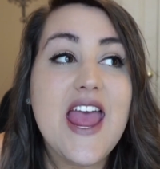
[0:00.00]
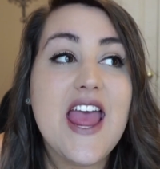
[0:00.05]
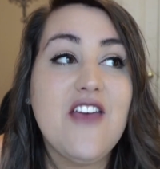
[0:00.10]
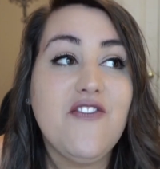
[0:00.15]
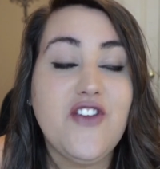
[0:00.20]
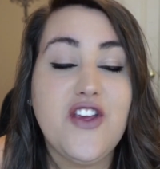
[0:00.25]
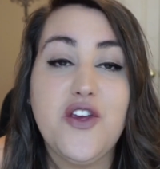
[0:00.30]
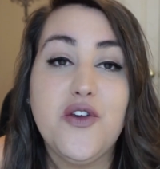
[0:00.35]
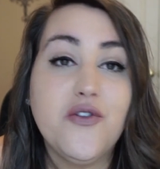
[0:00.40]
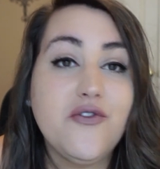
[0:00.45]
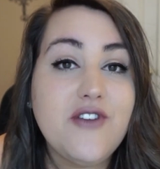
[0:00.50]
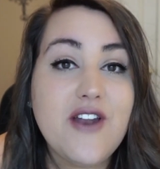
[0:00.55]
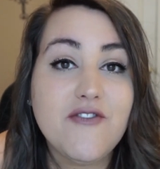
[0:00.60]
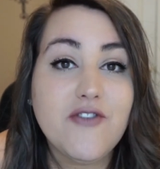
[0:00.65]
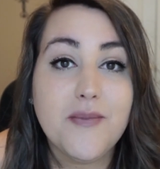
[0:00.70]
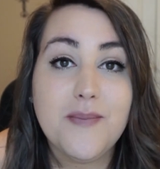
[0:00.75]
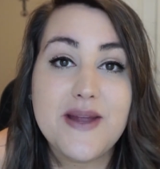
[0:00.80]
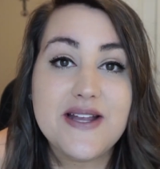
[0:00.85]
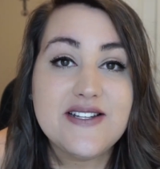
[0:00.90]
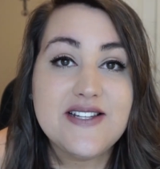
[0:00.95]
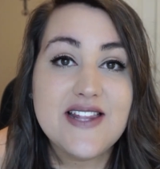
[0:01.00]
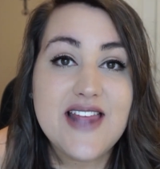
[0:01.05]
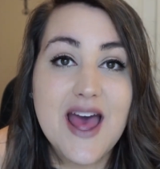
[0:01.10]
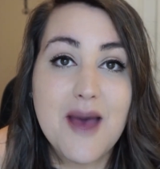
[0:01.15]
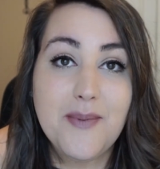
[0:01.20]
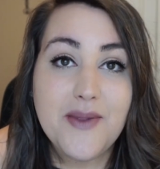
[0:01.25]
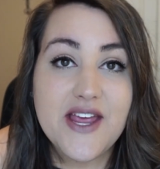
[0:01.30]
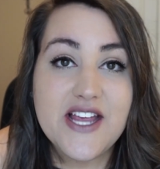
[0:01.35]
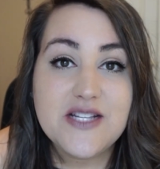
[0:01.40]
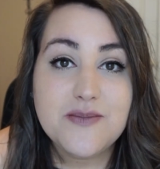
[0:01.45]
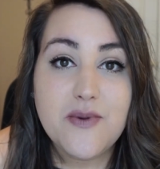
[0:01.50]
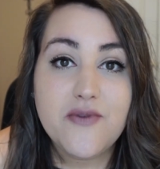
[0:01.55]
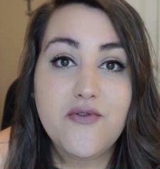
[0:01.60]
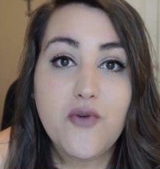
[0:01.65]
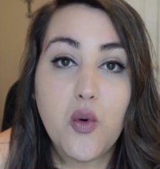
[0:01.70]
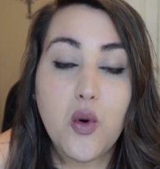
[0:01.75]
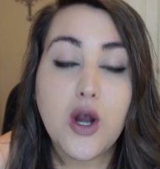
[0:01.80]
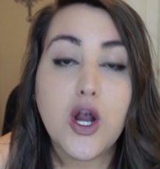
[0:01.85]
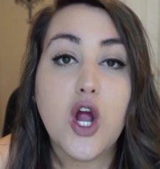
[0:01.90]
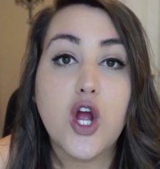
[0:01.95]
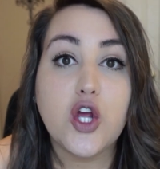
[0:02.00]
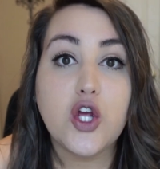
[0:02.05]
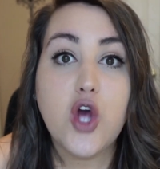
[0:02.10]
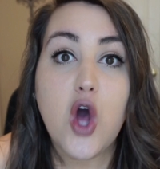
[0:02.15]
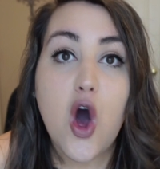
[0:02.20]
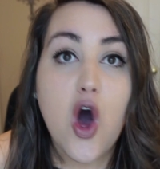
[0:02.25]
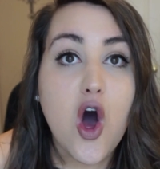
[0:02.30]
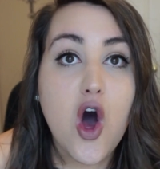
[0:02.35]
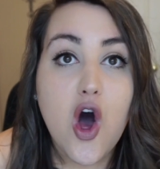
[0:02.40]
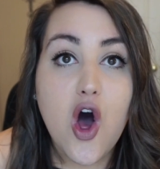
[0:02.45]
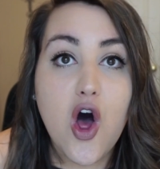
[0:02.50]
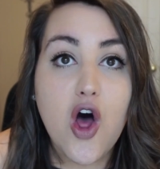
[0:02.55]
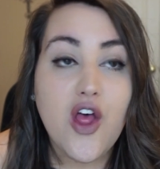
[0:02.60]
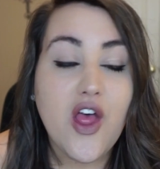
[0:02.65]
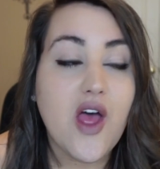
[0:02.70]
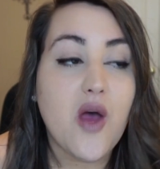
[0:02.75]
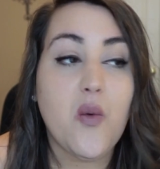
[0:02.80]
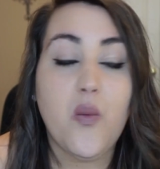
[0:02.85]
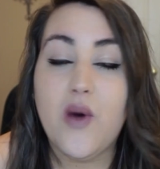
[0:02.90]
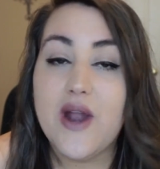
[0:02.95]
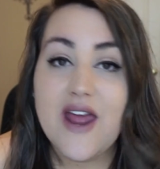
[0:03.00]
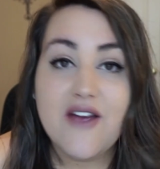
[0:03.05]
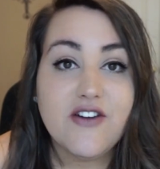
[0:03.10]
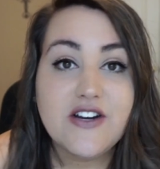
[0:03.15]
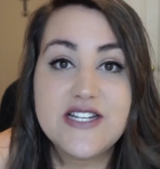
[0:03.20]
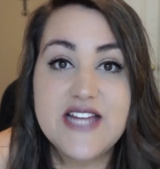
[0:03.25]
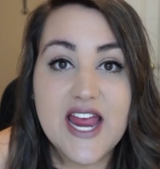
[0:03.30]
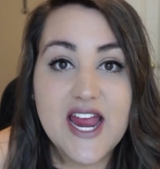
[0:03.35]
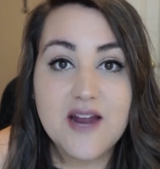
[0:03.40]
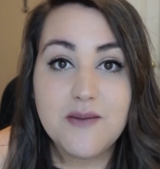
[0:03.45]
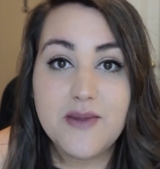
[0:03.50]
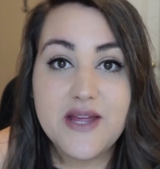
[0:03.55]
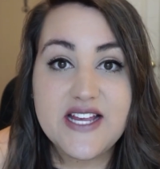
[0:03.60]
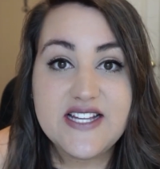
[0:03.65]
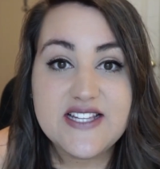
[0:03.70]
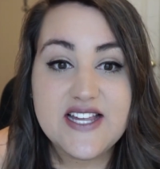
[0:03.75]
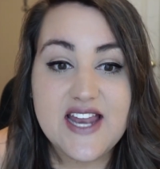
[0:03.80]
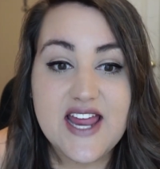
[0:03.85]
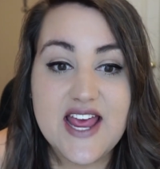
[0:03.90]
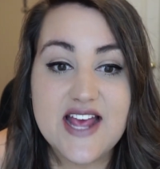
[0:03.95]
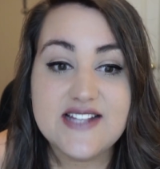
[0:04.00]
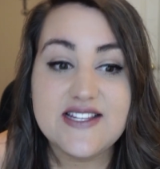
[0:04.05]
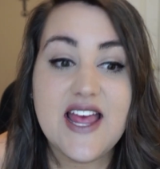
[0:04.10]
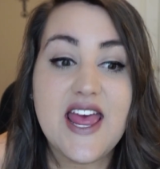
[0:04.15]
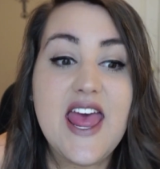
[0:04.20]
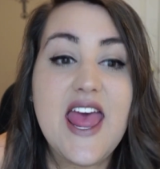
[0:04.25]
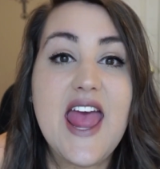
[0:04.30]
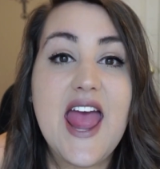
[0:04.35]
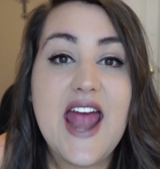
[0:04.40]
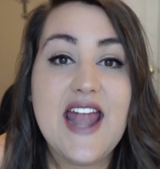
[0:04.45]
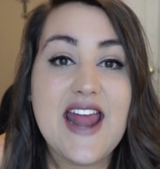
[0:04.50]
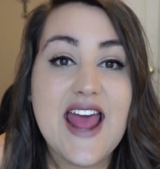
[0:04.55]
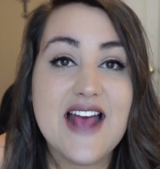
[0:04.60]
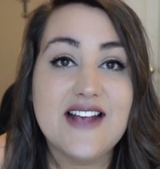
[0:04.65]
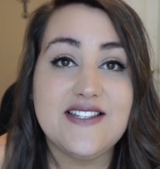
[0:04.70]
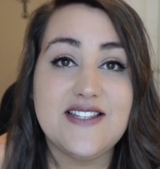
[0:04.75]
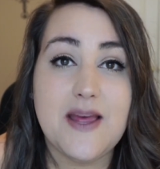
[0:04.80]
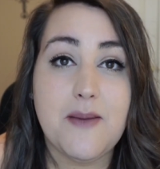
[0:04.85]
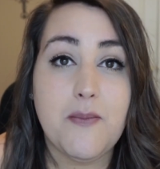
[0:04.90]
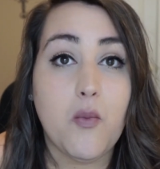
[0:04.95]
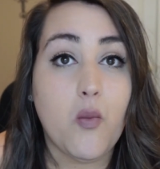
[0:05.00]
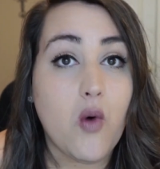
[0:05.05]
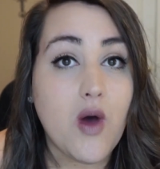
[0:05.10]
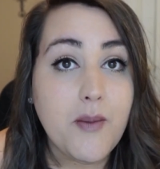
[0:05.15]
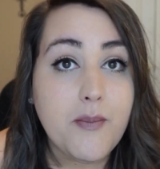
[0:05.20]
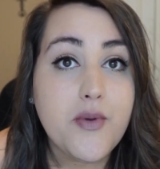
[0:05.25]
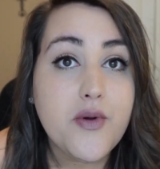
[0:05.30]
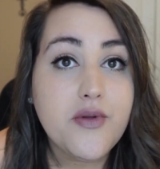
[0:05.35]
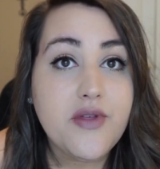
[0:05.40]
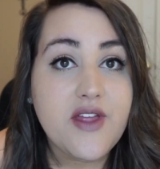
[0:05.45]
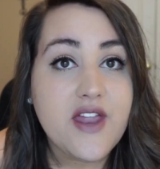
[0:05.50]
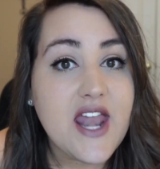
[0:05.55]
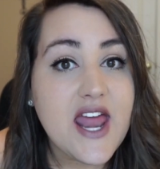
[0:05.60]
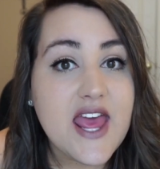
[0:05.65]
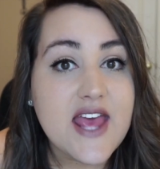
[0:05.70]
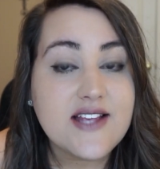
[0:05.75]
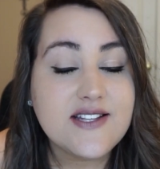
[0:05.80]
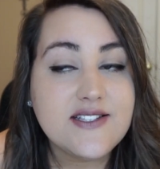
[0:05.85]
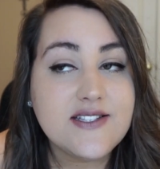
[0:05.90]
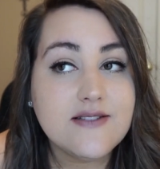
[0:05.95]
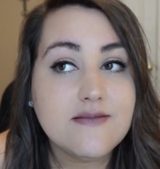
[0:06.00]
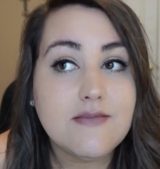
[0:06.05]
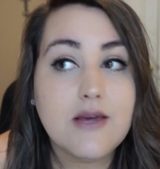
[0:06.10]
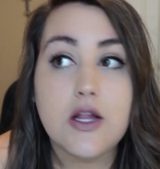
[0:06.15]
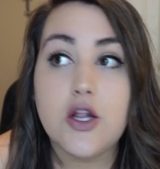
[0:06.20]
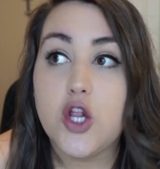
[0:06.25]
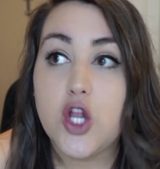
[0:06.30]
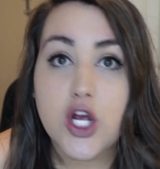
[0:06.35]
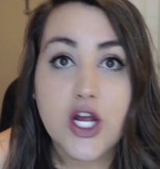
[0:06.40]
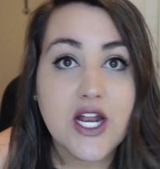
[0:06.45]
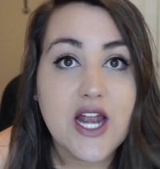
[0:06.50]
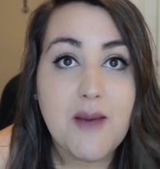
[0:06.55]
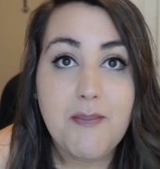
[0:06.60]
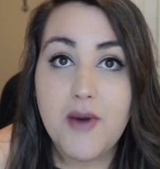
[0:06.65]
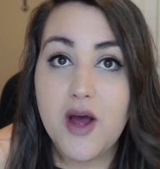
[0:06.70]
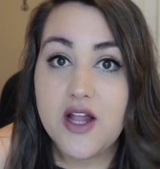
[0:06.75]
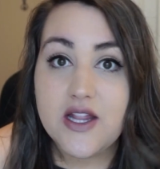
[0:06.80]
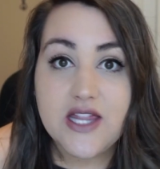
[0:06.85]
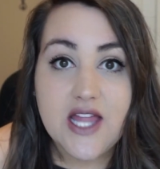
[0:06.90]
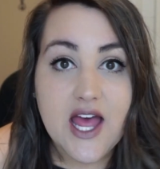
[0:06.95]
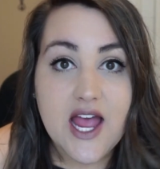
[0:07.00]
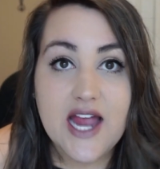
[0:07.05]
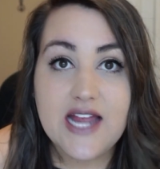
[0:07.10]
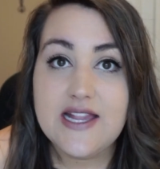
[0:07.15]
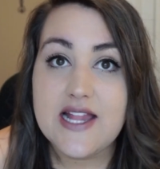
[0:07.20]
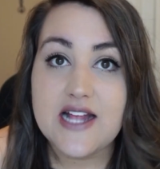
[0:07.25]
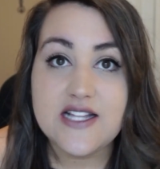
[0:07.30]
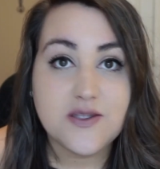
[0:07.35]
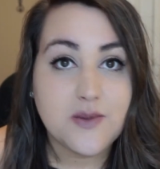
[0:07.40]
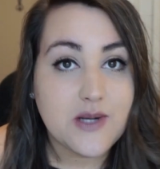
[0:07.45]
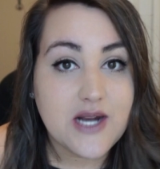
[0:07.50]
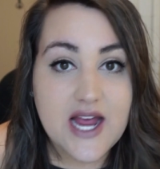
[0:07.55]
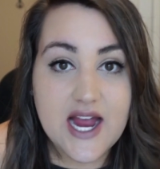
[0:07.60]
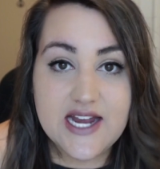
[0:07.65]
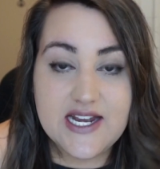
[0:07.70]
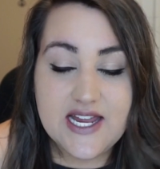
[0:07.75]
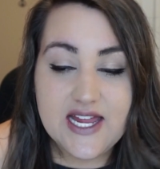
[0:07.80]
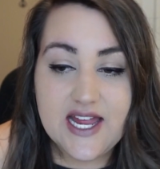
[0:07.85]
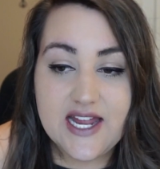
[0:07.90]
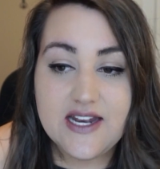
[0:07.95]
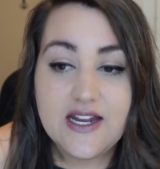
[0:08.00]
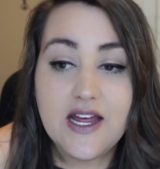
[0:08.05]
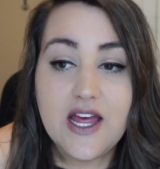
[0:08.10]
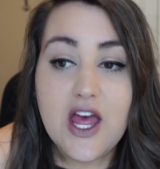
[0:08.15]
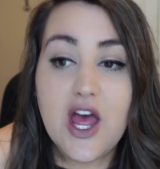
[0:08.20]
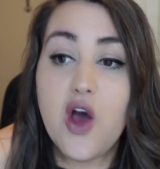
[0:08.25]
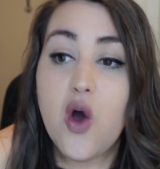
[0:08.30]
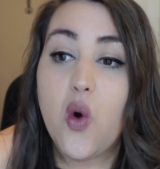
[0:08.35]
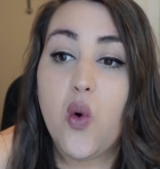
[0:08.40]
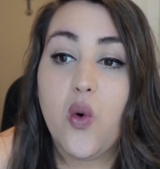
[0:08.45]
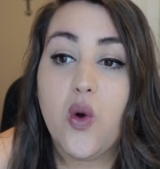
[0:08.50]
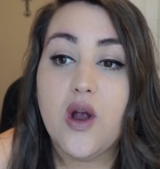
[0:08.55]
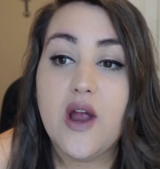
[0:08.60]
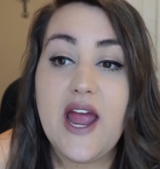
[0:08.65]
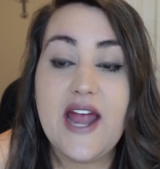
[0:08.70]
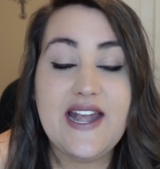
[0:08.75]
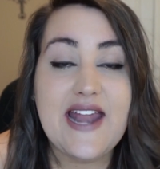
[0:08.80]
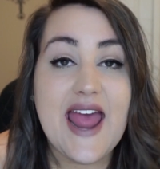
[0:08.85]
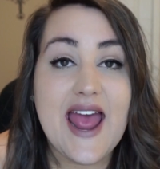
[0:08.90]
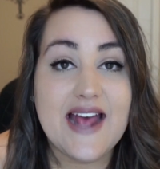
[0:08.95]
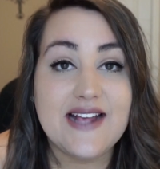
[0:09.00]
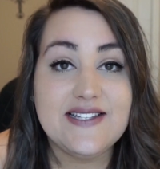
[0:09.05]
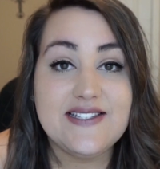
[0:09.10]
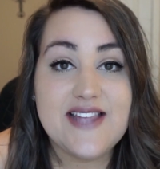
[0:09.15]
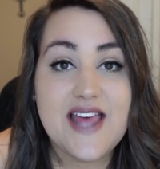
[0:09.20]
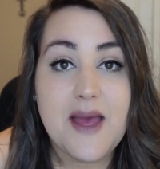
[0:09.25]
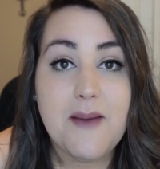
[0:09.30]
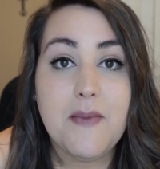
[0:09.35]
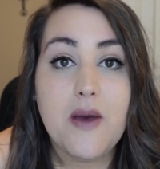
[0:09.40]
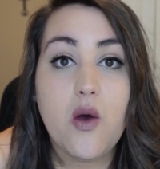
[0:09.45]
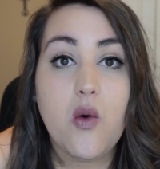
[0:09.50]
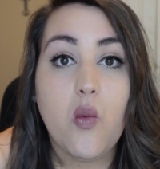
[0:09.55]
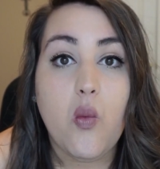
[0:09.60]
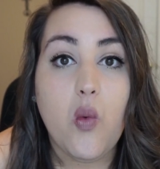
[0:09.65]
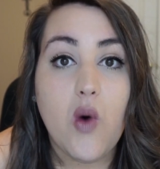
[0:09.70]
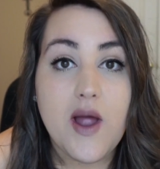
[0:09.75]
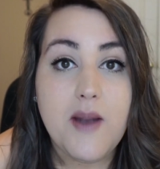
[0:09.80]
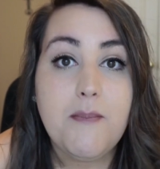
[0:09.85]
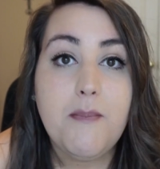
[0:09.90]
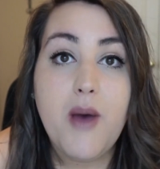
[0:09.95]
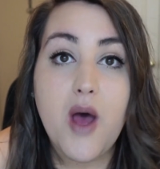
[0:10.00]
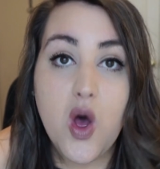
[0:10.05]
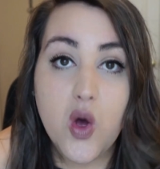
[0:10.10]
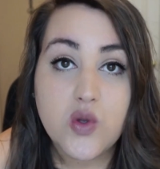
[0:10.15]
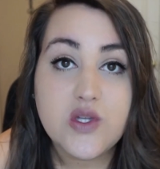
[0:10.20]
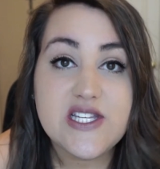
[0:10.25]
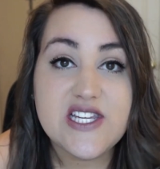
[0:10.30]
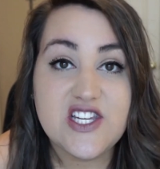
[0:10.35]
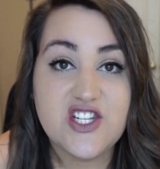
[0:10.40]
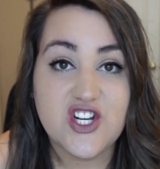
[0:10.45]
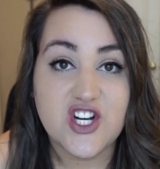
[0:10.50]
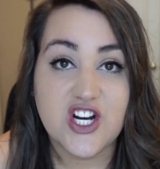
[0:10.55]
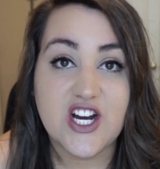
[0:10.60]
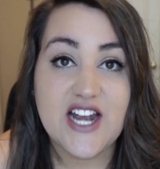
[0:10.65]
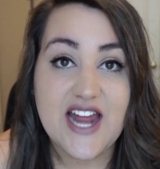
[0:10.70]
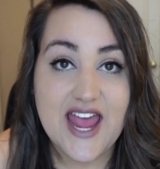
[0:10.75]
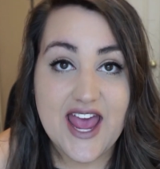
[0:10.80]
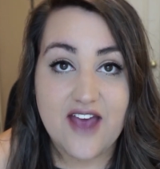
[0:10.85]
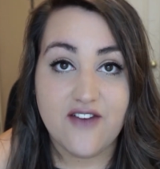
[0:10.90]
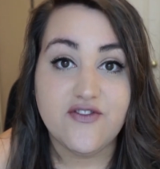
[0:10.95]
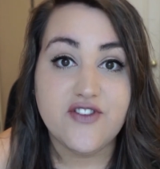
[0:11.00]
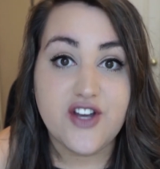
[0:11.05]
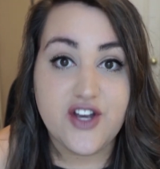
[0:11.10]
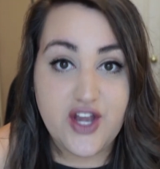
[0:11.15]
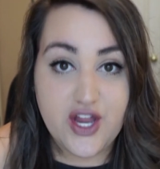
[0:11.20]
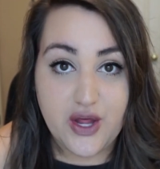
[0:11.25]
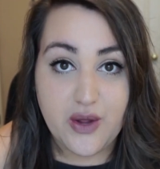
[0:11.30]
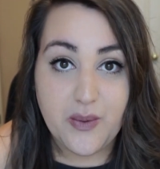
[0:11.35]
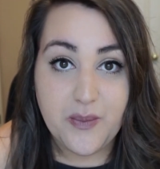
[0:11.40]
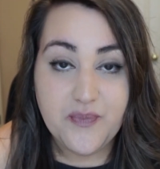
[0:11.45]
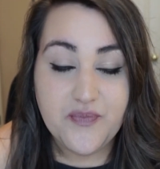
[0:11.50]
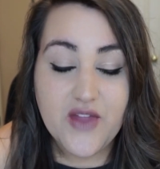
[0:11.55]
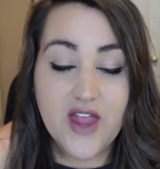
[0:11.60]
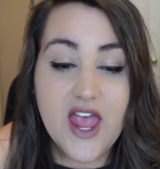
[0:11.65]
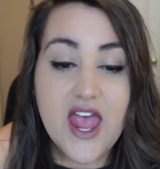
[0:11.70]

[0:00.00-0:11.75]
If you've never been to that place before, call whatever tan place it is and ask them what booth it is. Look it up online, that's what I did, and ask them what poses you're gonna have to do.